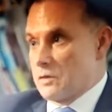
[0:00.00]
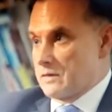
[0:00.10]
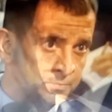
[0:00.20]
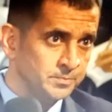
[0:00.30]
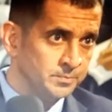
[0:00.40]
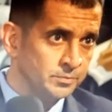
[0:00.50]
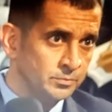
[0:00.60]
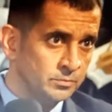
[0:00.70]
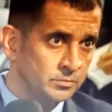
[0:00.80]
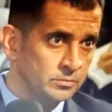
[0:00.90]
it away when I got
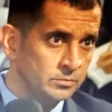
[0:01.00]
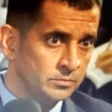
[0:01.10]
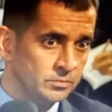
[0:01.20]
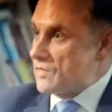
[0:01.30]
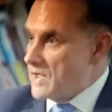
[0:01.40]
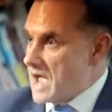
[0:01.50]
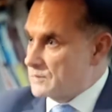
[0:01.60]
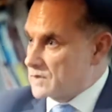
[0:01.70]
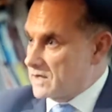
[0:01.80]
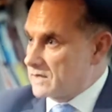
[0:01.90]
home. Load all the
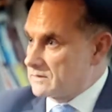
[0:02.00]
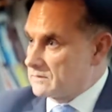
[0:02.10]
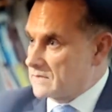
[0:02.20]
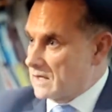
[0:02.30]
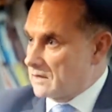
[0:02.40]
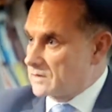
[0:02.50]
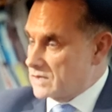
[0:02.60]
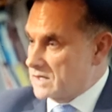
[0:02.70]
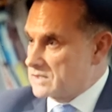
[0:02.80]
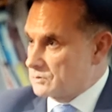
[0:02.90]
apps on it that a
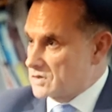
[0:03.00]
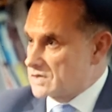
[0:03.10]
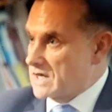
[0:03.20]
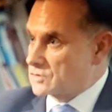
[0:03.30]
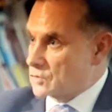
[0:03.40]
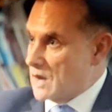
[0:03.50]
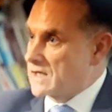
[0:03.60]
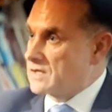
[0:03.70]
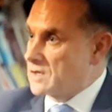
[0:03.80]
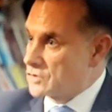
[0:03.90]
Chinese person has, so
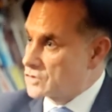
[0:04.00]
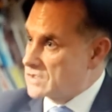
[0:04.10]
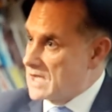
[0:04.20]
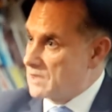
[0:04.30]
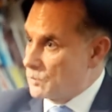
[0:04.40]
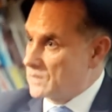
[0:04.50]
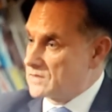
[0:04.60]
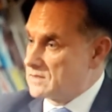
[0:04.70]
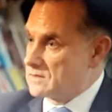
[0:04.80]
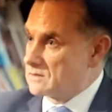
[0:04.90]
I can understand
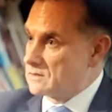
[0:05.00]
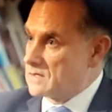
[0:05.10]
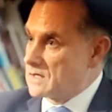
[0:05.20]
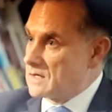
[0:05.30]
what they do.